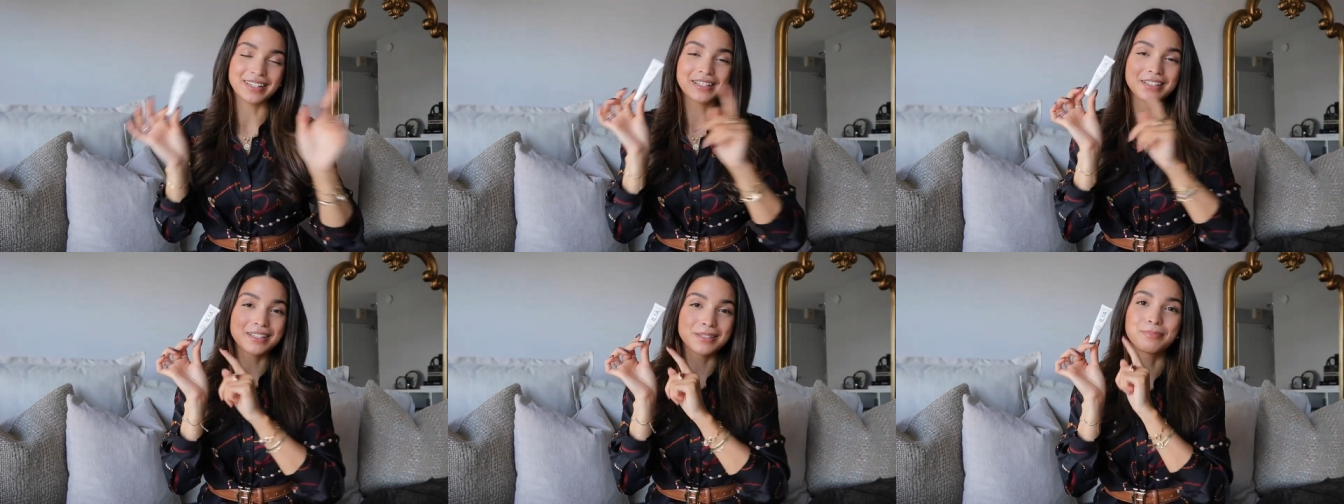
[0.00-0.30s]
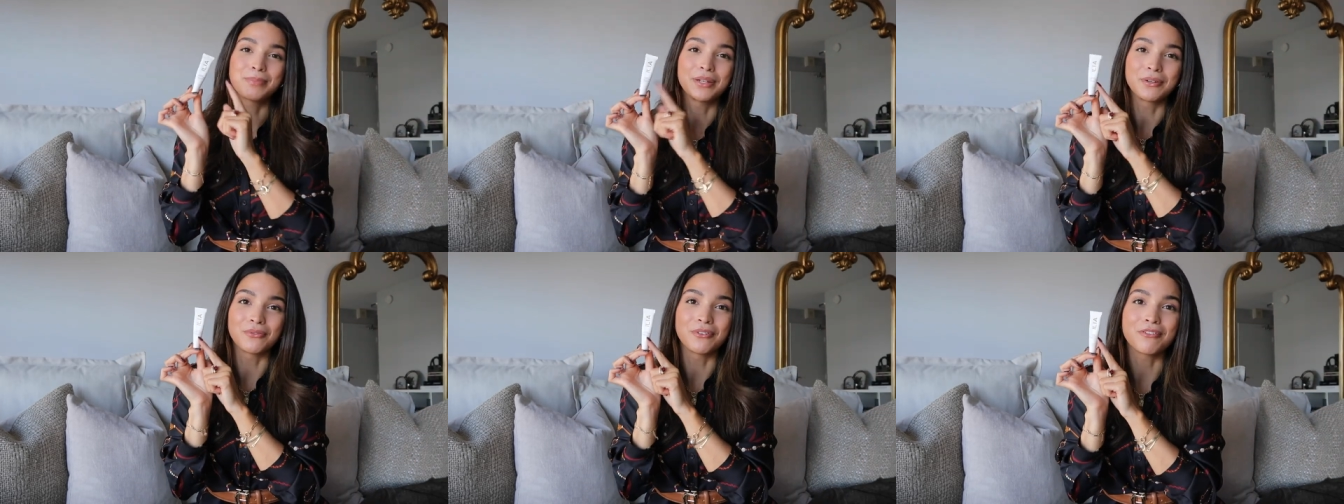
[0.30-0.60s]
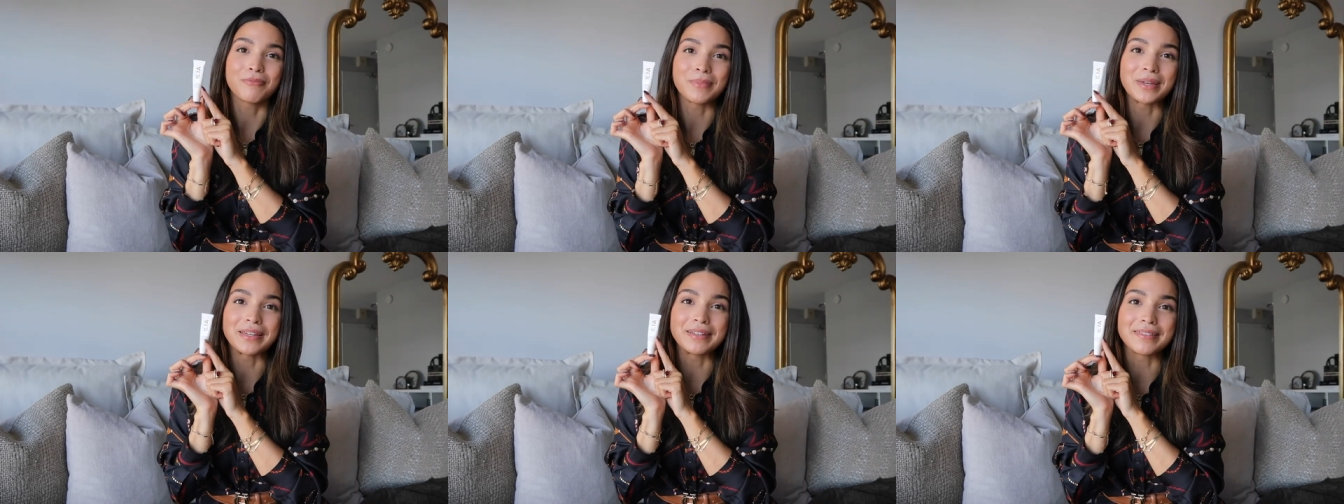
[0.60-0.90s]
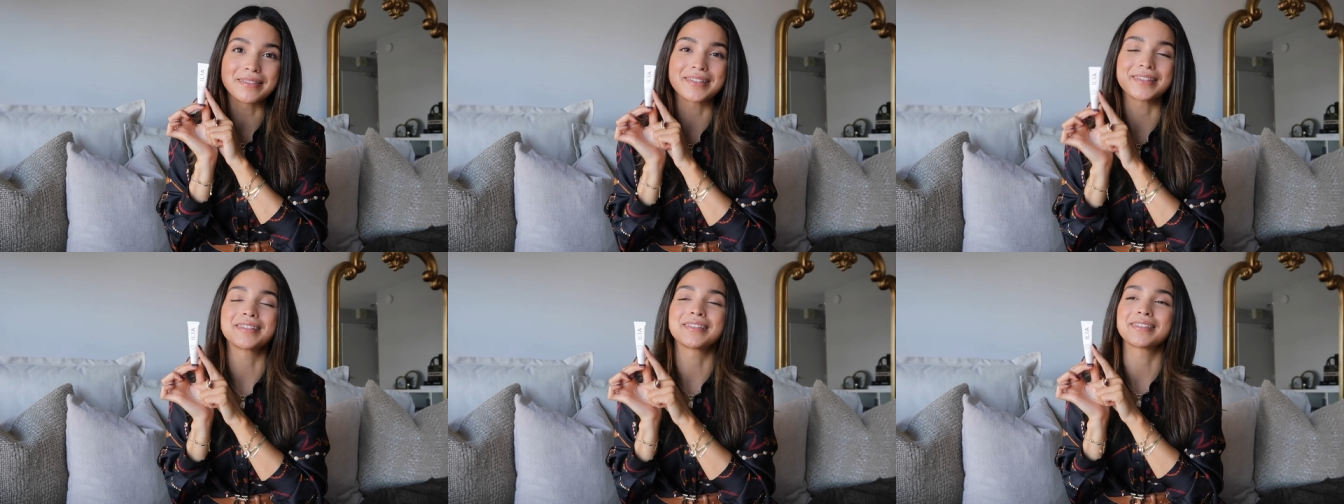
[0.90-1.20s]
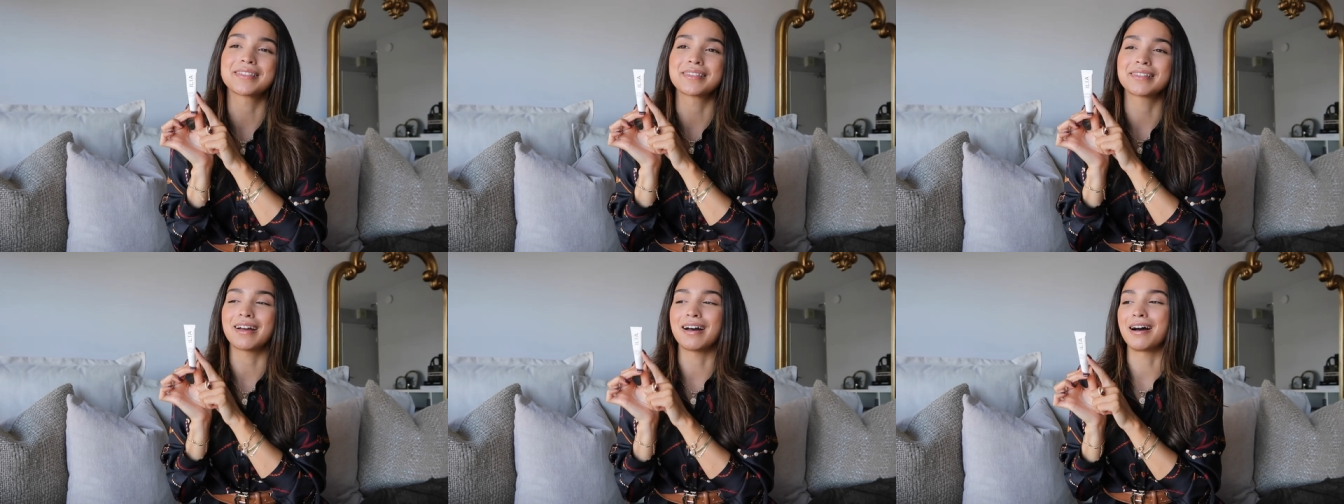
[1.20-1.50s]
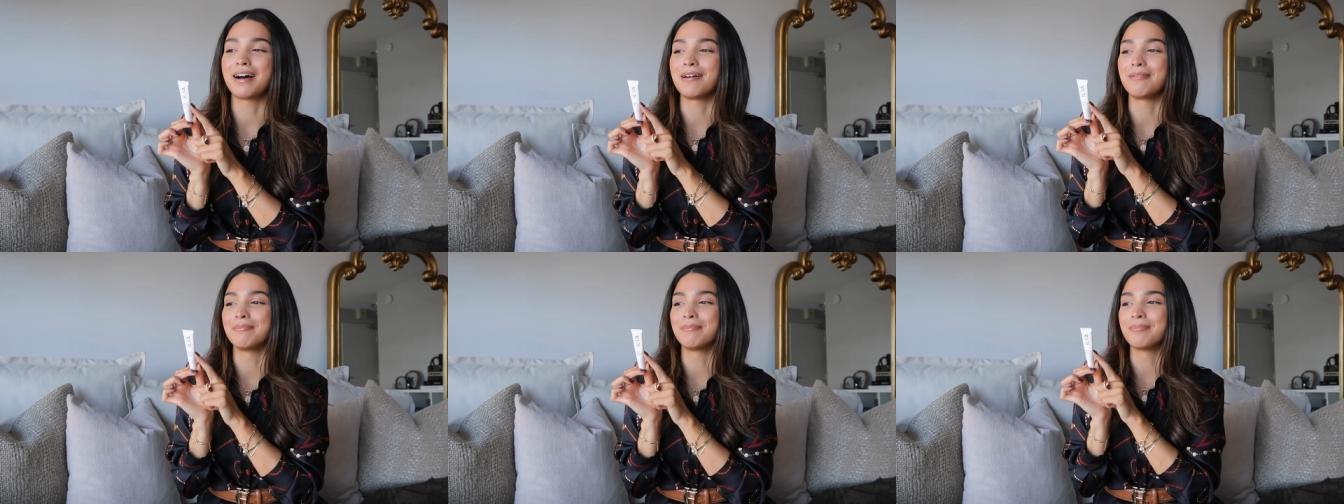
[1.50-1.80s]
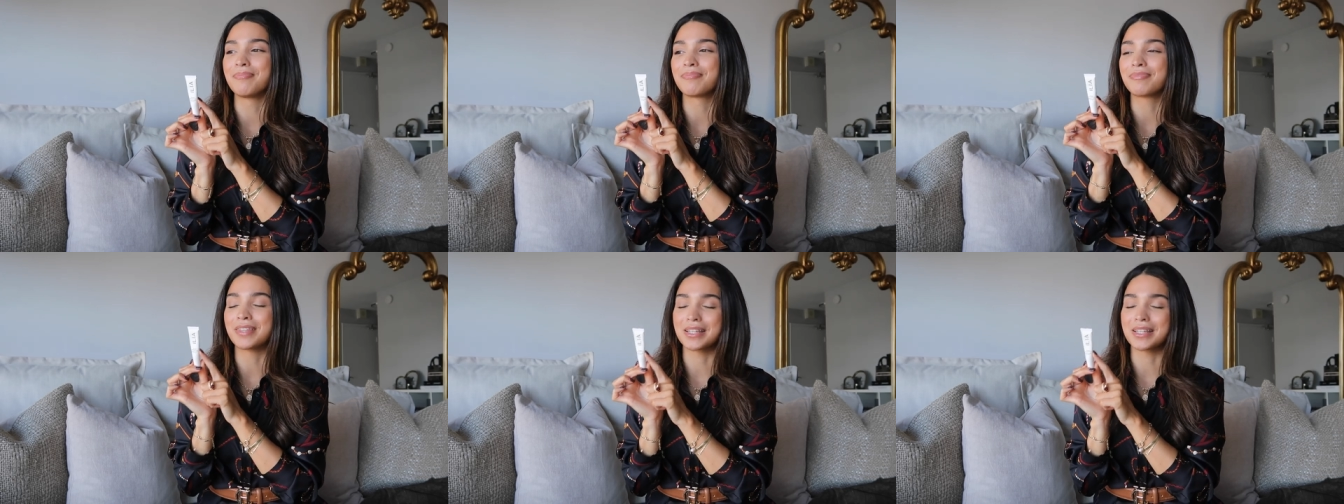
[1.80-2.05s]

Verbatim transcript: It's been with me since um,